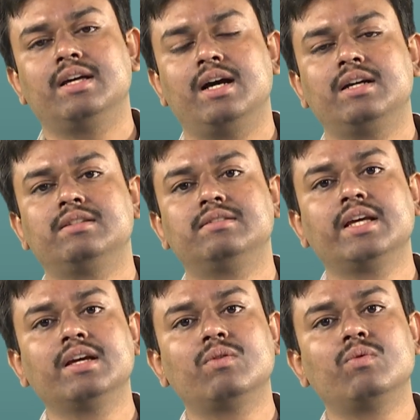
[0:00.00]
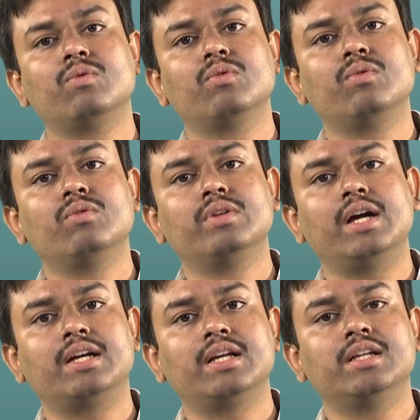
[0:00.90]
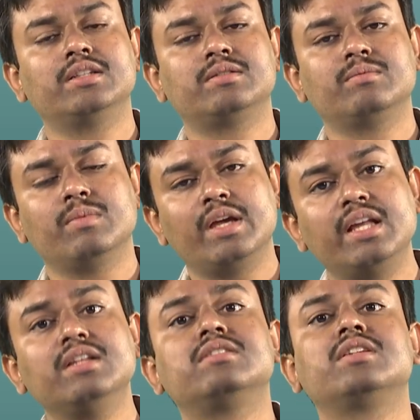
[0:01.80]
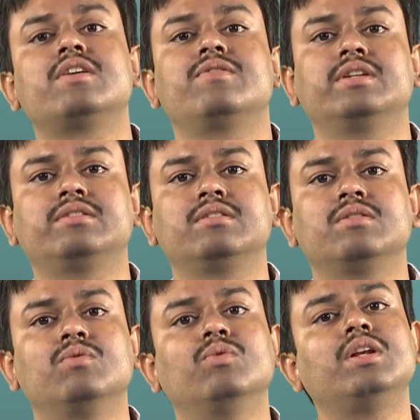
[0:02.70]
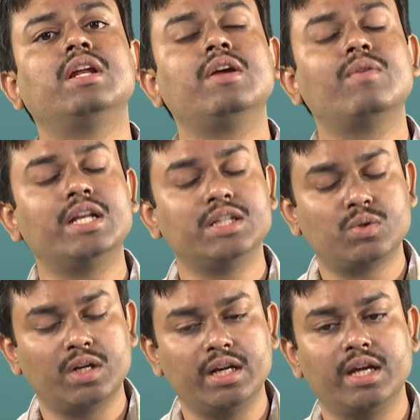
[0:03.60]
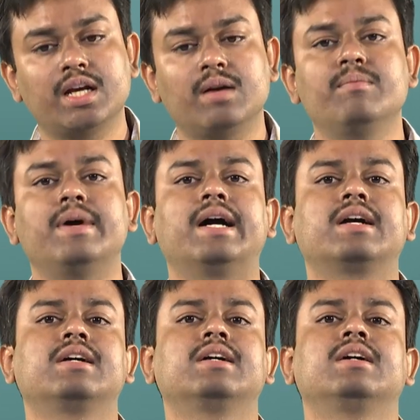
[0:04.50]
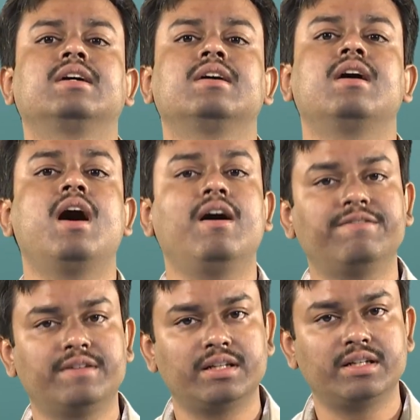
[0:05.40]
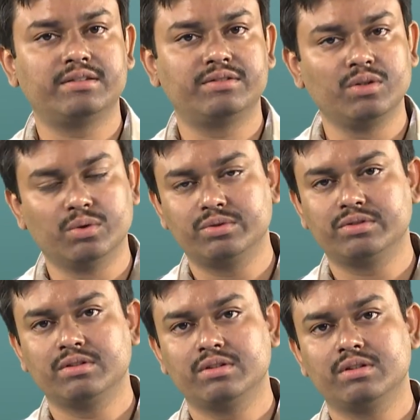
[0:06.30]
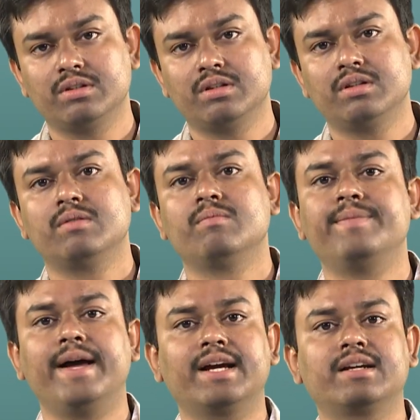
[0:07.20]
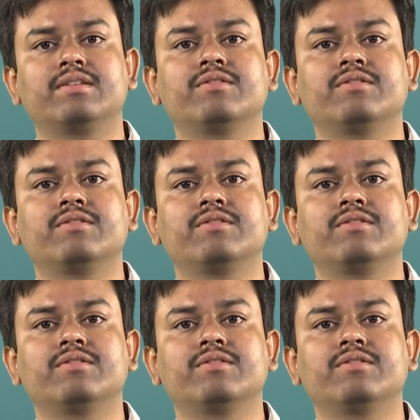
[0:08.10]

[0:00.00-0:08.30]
that zinc that is in service will eventually come back after its use back